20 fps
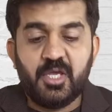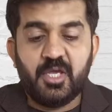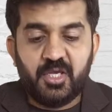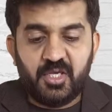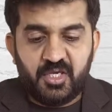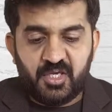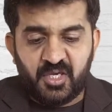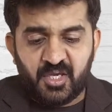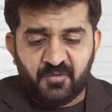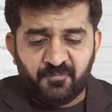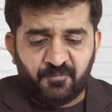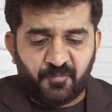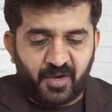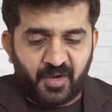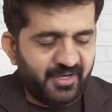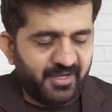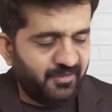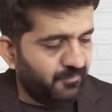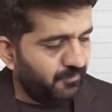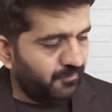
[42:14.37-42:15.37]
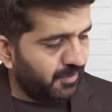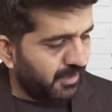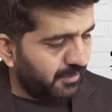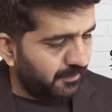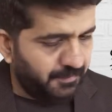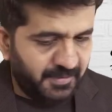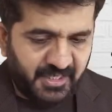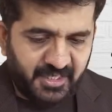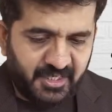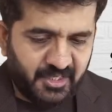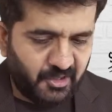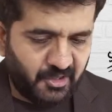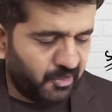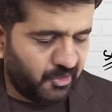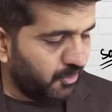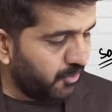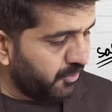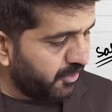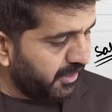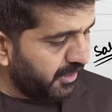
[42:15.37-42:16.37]
If I will be
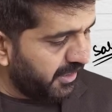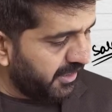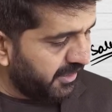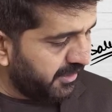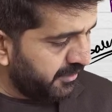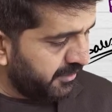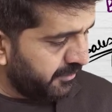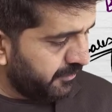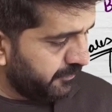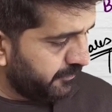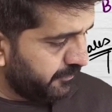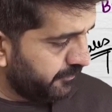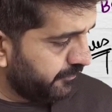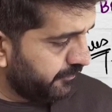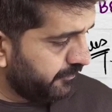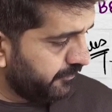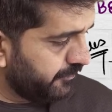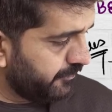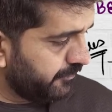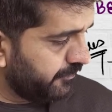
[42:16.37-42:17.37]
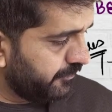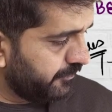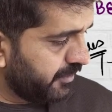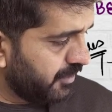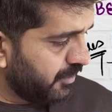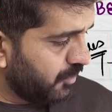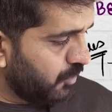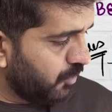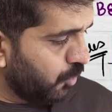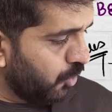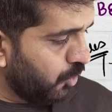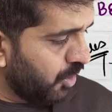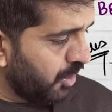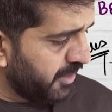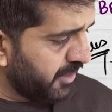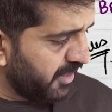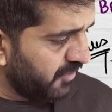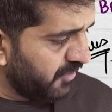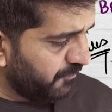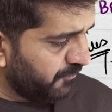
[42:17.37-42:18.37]
earning
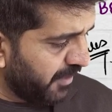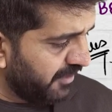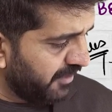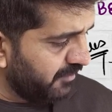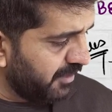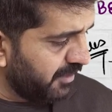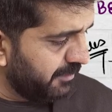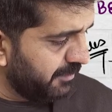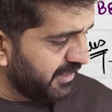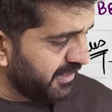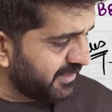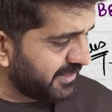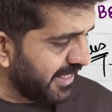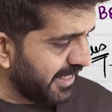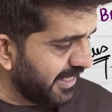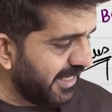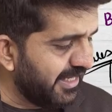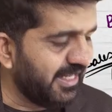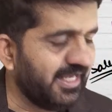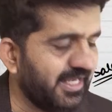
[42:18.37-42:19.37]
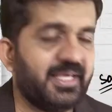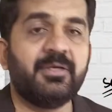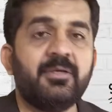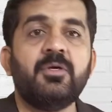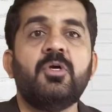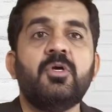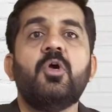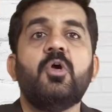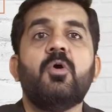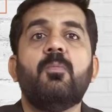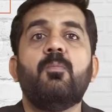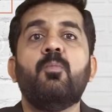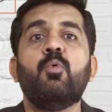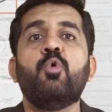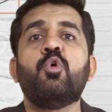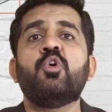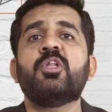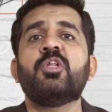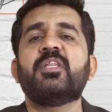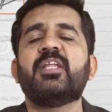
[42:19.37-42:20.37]
or if I will be selling
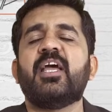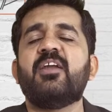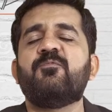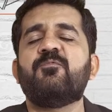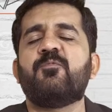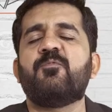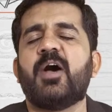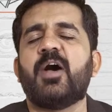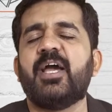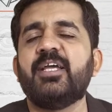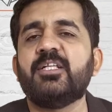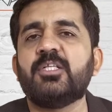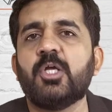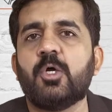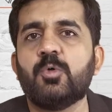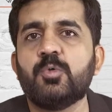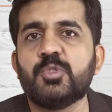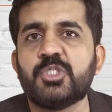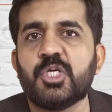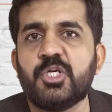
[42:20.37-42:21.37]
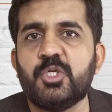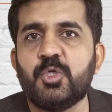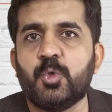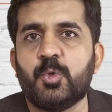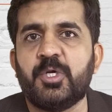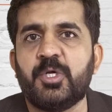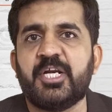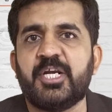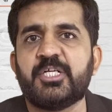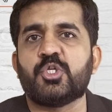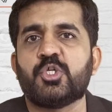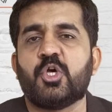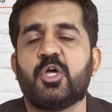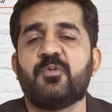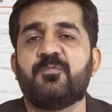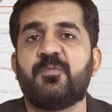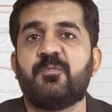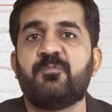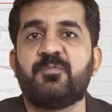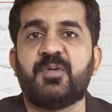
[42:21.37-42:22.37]
more than 5,000 units or
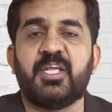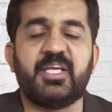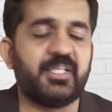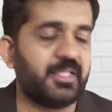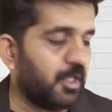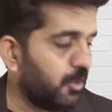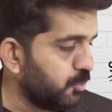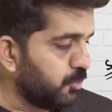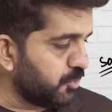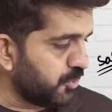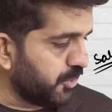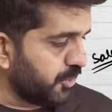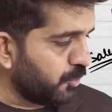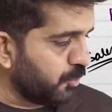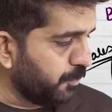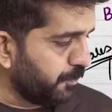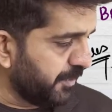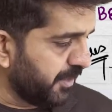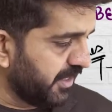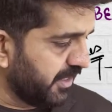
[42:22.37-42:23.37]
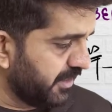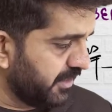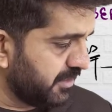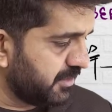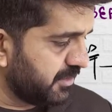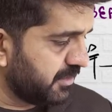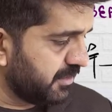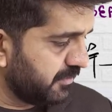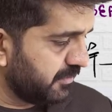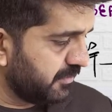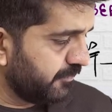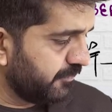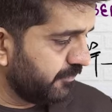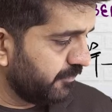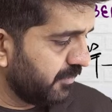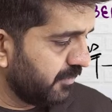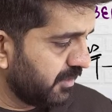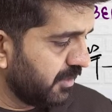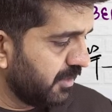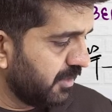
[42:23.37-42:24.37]
50,000 rupees,
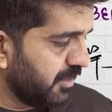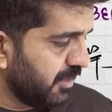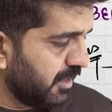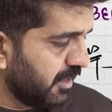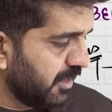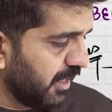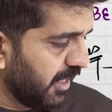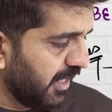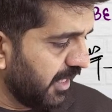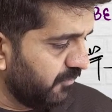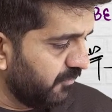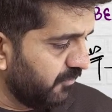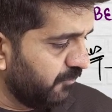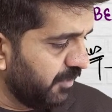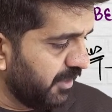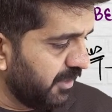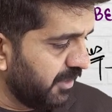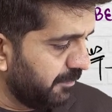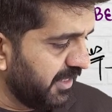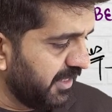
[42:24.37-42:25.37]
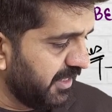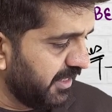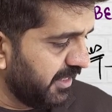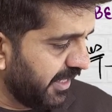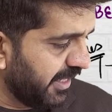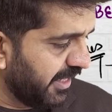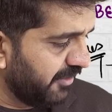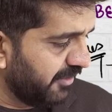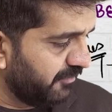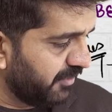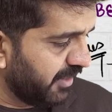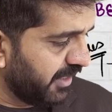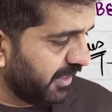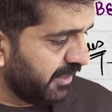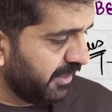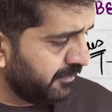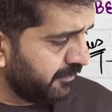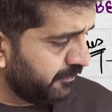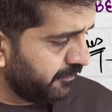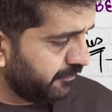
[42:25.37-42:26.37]
I will be
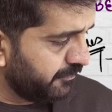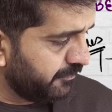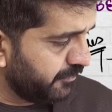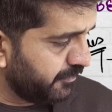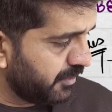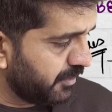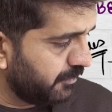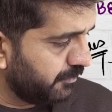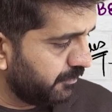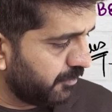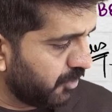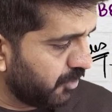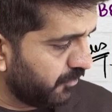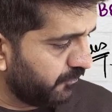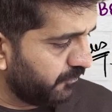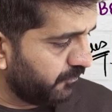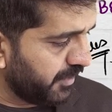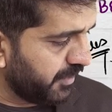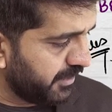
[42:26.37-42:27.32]
having profit.